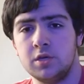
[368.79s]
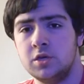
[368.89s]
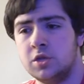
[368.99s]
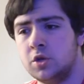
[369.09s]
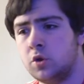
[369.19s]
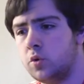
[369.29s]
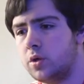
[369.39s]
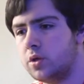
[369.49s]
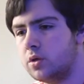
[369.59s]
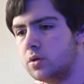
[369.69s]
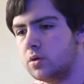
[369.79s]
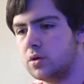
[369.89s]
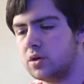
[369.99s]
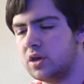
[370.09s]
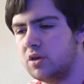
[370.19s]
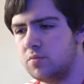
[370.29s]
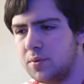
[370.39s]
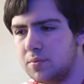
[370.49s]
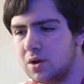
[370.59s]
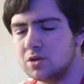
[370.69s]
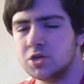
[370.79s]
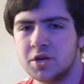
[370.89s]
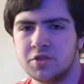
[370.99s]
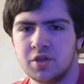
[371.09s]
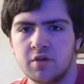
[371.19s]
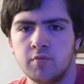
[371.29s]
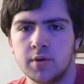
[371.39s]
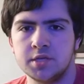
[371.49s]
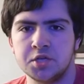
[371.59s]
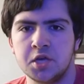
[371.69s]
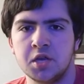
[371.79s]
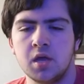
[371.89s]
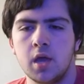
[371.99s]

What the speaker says: you know, I can't remember. I'm trying to think of what he said.